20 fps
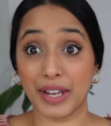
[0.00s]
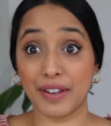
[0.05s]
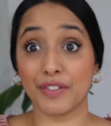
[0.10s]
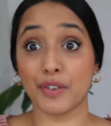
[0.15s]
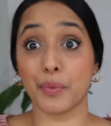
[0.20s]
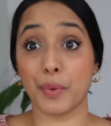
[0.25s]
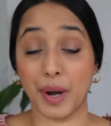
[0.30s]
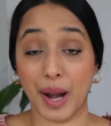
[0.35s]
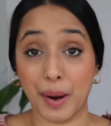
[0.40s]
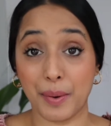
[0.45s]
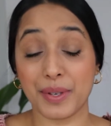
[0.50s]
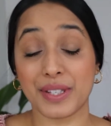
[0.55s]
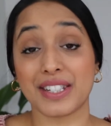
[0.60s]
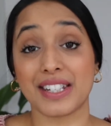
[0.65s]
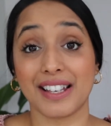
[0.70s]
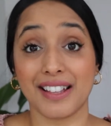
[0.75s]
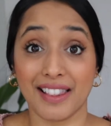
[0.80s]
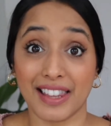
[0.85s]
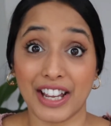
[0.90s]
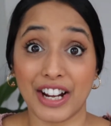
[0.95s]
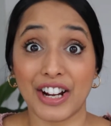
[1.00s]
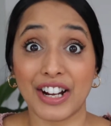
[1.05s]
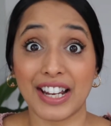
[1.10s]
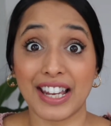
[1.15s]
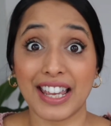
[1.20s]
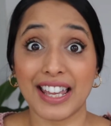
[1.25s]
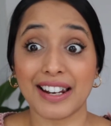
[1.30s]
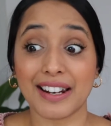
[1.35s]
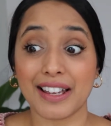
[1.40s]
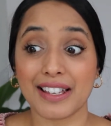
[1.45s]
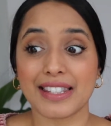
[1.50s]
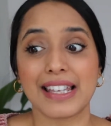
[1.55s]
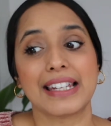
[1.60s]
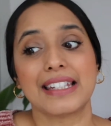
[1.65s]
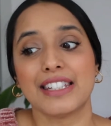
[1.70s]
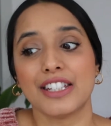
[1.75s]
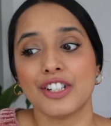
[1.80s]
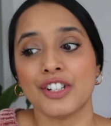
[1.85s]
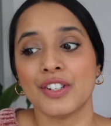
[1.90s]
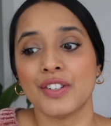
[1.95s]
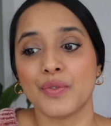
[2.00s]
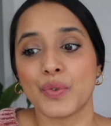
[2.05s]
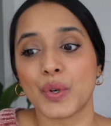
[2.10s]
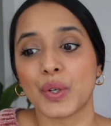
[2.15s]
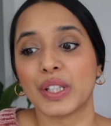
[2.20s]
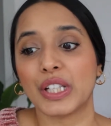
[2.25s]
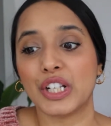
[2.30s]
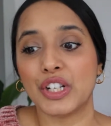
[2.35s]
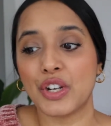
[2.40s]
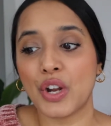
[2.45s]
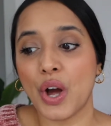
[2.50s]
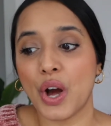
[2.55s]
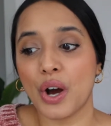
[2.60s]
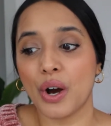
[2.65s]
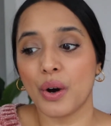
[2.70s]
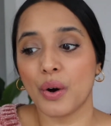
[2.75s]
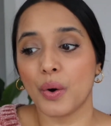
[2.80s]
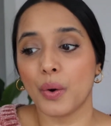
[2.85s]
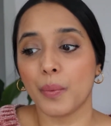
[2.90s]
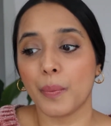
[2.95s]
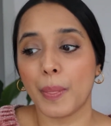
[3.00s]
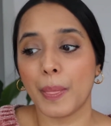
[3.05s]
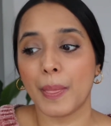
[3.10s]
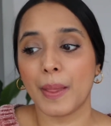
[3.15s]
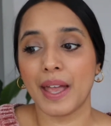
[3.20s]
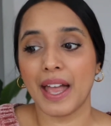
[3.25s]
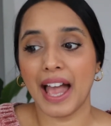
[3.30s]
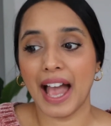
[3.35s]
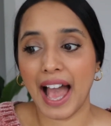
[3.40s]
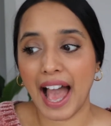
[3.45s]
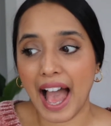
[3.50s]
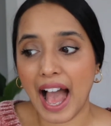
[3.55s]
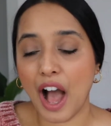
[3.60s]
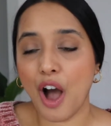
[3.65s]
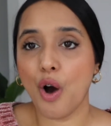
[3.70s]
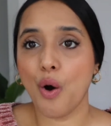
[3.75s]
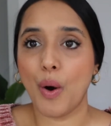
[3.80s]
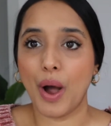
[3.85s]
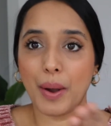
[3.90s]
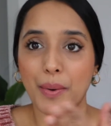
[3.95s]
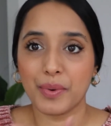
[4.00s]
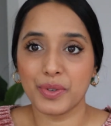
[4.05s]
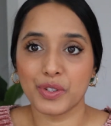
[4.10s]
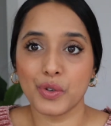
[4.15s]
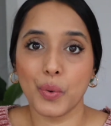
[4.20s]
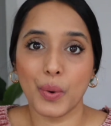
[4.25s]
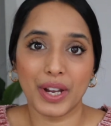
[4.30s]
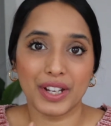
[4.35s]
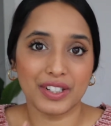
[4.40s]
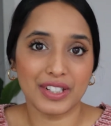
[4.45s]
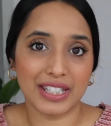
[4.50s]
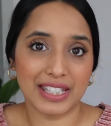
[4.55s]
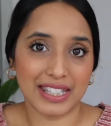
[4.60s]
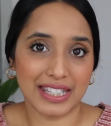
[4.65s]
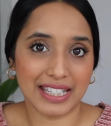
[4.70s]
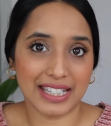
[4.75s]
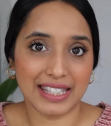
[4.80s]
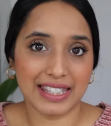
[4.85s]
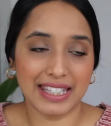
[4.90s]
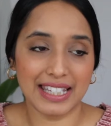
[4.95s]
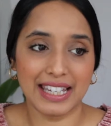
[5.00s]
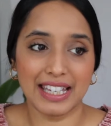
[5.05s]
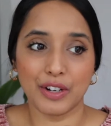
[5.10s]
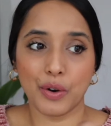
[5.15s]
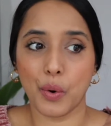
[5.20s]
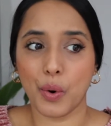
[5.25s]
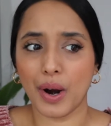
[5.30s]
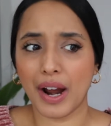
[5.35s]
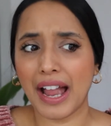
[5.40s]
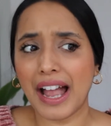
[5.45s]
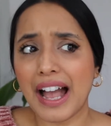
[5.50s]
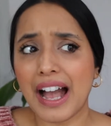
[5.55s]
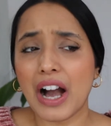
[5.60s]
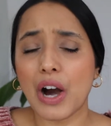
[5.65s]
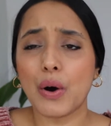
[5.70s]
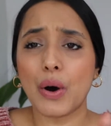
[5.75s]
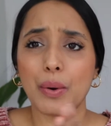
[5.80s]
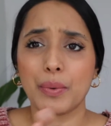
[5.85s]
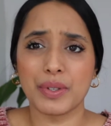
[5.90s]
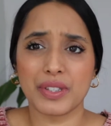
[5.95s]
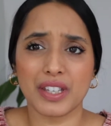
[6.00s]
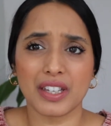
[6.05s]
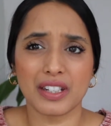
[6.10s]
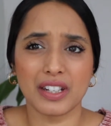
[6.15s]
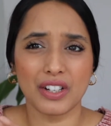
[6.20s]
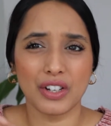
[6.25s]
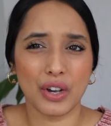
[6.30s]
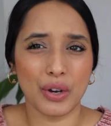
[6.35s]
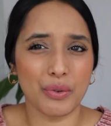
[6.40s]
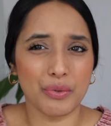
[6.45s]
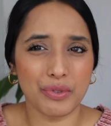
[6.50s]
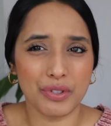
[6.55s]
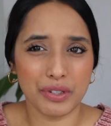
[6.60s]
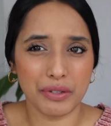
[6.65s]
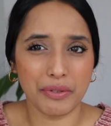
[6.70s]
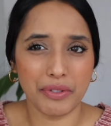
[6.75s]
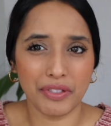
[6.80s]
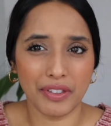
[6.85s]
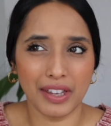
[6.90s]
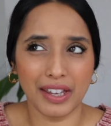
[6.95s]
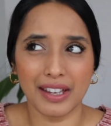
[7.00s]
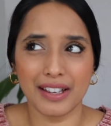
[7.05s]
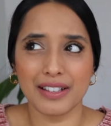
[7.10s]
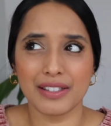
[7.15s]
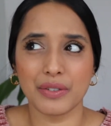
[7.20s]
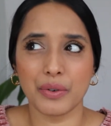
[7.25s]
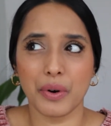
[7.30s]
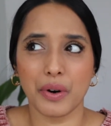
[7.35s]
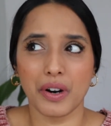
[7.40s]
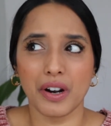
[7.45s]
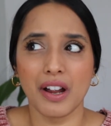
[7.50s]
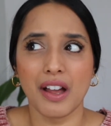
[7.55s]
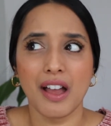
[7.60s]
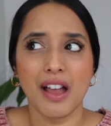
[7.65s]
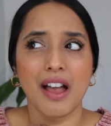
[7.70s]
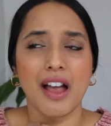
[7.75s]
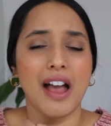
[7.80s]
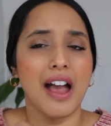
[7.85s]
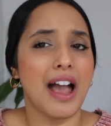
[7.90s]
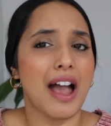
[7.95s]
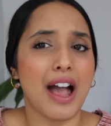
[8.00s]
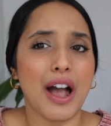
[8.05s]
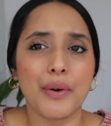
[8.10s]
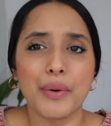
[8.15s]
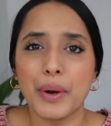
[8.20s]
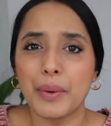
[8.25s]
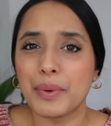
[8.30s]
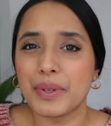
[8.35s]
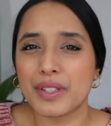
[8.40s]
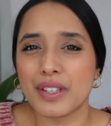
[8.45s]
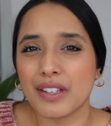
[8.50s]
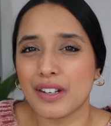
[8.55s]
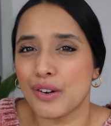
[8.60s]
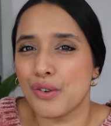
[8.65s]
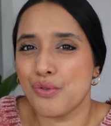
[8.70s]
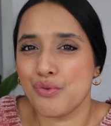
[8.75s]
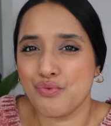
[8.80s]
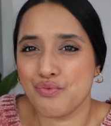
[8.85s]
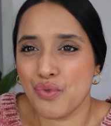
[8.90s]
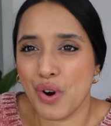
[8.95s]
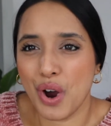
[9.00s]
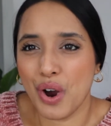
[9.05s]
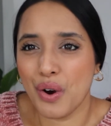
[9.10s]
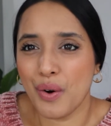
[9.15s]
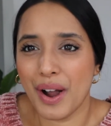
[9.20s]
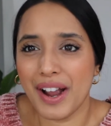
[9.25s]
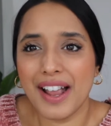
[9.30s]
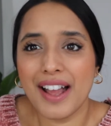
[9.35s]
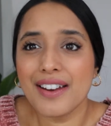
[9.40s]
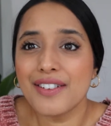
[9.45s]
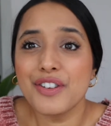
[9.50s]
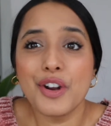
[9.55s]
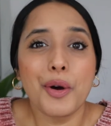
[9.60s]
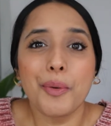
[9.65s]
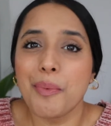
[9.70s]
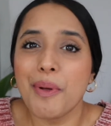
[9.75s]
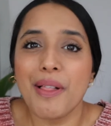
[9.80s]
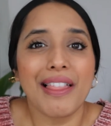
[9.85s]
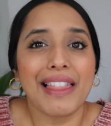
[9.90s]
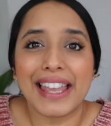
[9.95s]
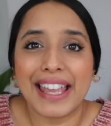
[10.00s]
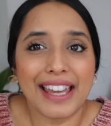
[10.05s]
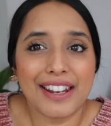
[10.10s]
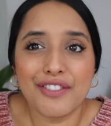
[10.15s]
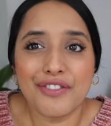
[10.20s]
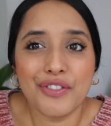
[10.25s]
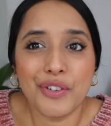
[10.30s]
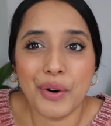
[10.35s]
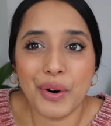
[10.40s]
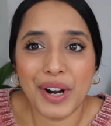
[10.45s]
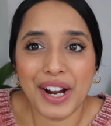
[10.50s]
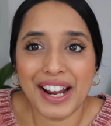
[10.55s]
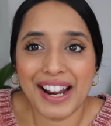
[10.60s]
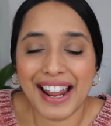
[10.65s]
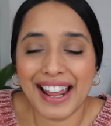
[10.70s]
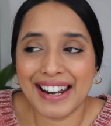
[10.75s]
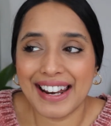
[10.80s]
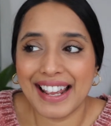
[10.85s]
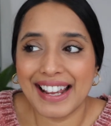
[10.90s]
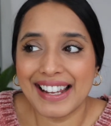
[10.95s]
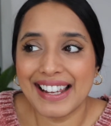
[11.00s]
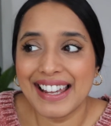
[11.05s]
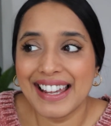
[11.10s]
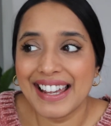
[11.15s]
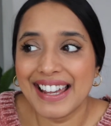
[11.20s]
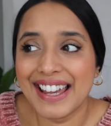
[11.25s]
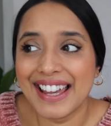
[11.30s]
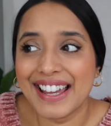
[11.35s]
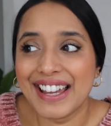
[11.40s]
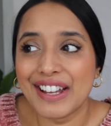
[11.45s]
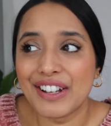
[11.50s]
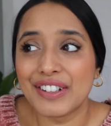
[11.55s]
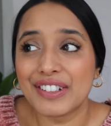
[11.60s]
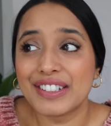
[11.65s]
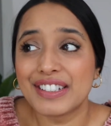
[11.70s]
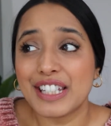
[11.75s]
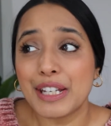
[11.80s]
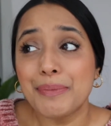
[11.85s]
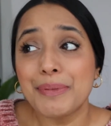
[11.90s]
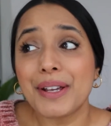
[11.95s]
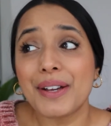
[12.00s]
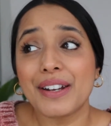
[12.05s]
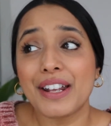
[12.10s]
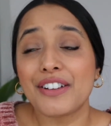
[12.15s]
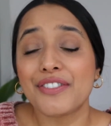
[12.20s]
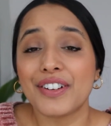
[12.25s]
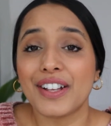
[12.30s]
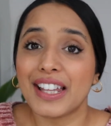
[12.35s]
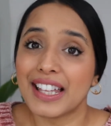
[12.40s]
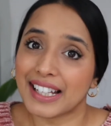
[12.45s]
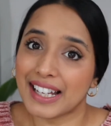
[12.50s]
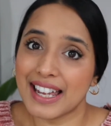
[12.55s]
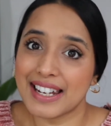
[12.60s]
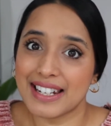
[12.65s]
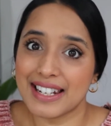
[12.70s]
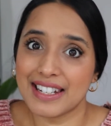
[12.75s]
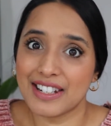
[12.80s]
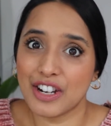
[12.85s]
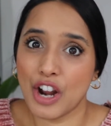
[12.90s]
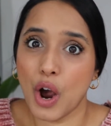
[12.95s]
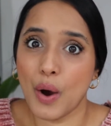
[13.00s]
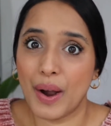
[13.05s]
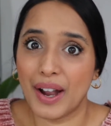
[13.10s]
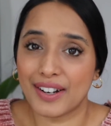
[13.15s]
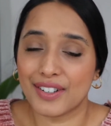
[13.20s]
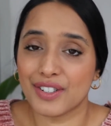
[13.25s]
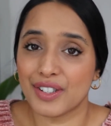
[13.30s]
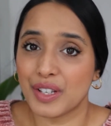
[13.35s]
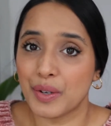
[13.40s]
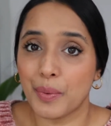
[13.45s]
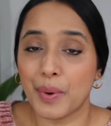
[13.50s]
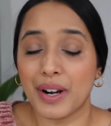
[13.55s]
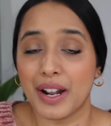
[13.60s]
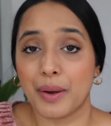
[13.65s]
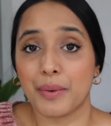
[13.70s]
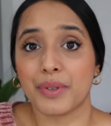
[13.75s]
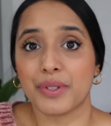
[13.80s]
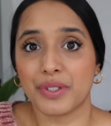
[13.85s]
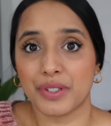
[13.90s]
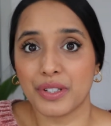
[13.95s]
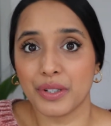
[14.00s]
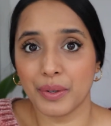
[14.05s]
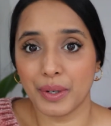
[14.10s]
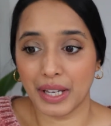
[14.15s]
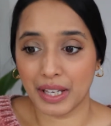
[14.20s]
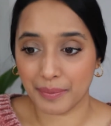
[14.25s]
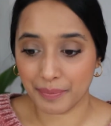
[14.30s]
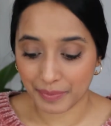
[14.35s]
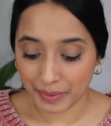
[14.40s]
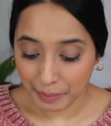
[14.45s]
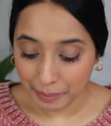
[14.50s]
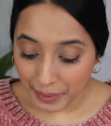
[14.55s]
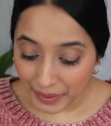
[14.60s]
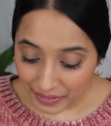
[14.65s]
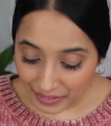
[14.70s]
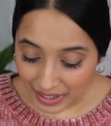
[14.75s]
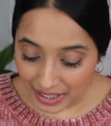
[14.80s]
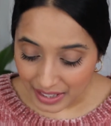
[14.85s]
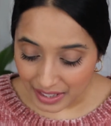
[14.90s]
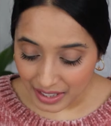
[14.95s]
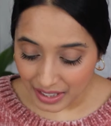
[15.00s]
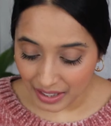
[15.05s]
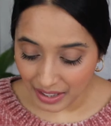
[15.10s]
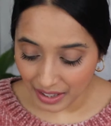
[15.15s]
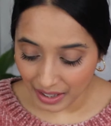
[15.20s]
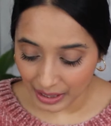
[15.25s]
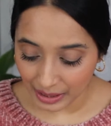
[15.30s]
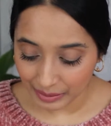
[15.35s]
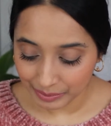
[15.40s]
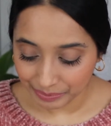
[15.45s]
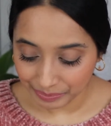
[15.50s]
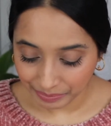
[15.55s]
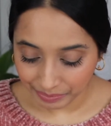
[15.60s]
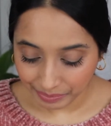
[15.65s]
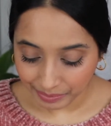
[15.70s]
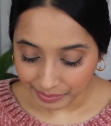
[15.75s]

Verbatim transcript: even when I was declaring it, because I didn't really know how I was going to succeed or how I was going to go do things or how I was going to grow. I had no plan for it and I deep down I felt like I didn't know actually what I was doing. But this year